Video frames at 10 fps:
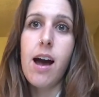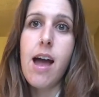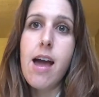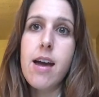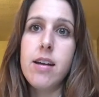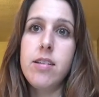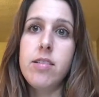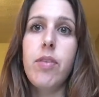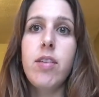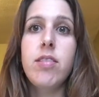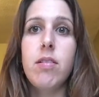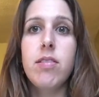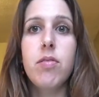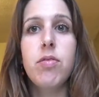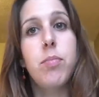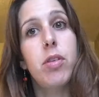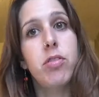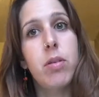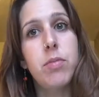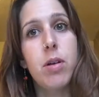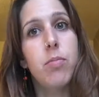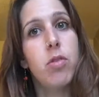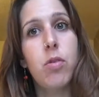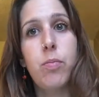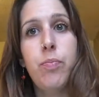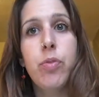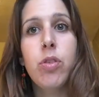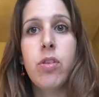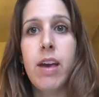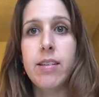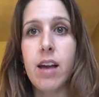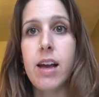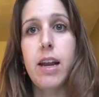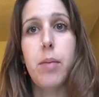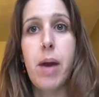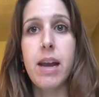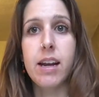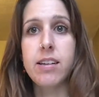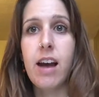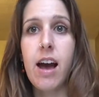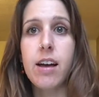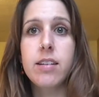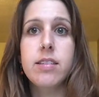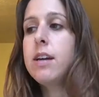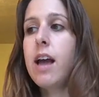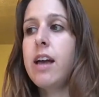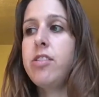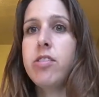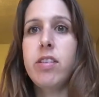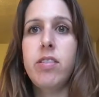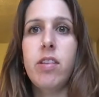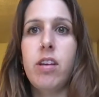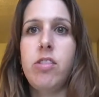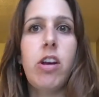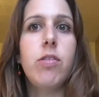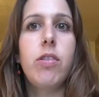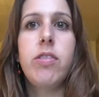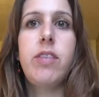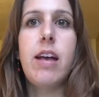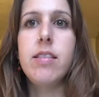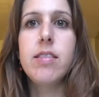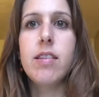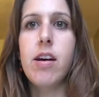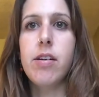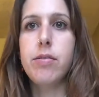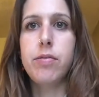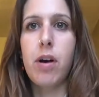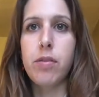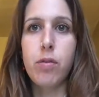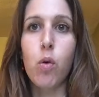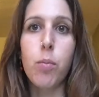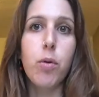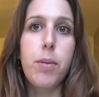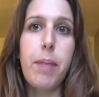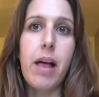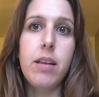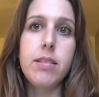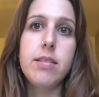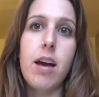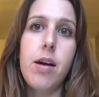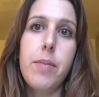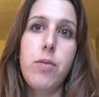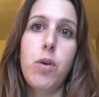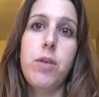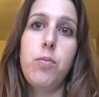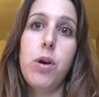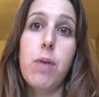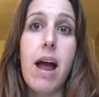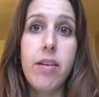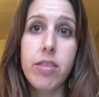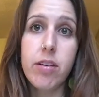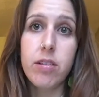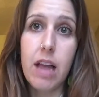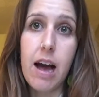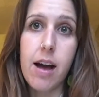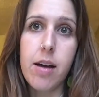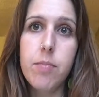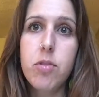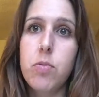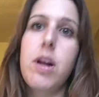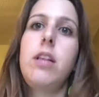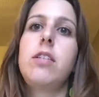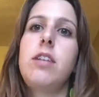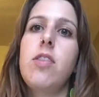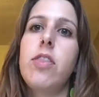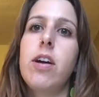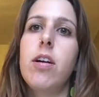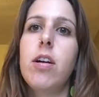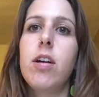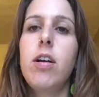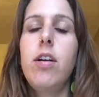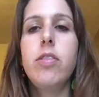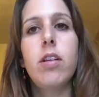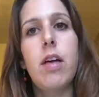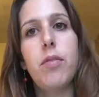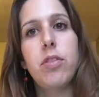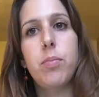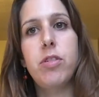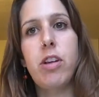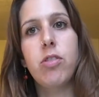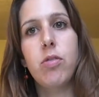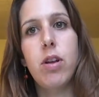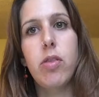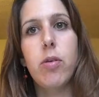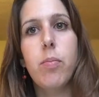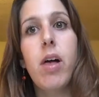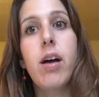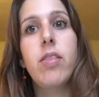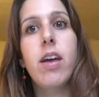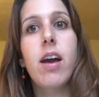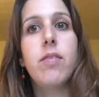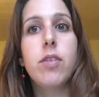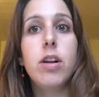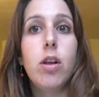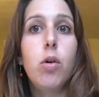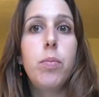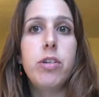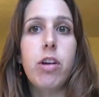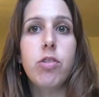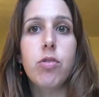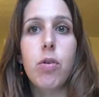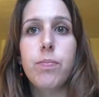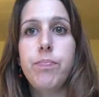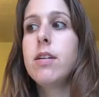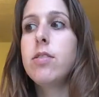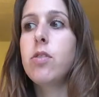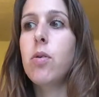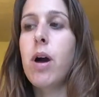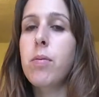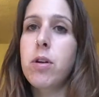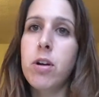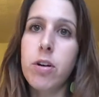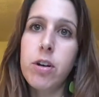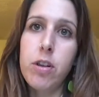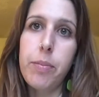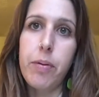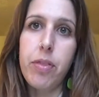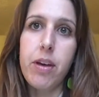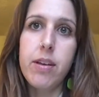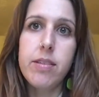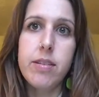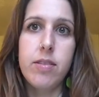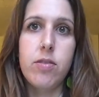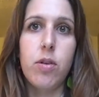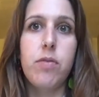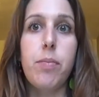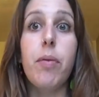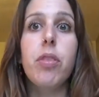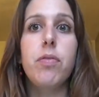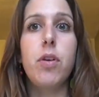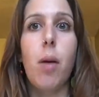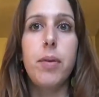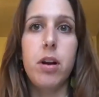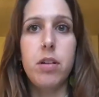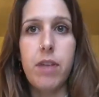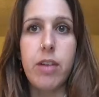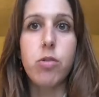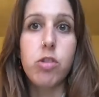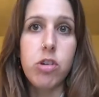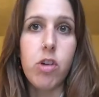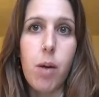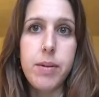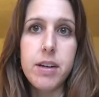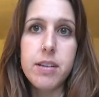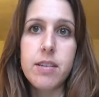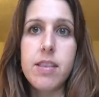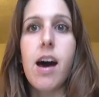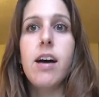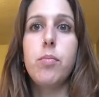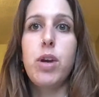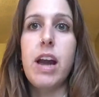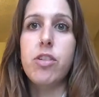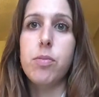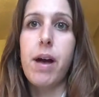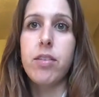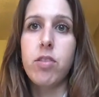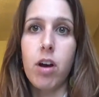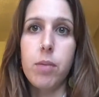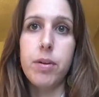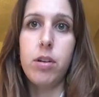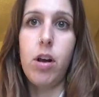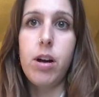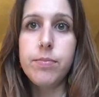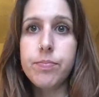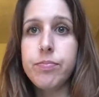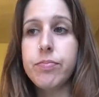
and a series of similar symptoms, so anxiety, panic attacks, and just this like general sense of hormone imbalance. And when we ran their labs, when I looked at the levels of progesterone in their blood, they had very low progesterone. So I wrote an article about this and sort of about the phenomenon of estrogen dominance that we naturopaths talk about a lot.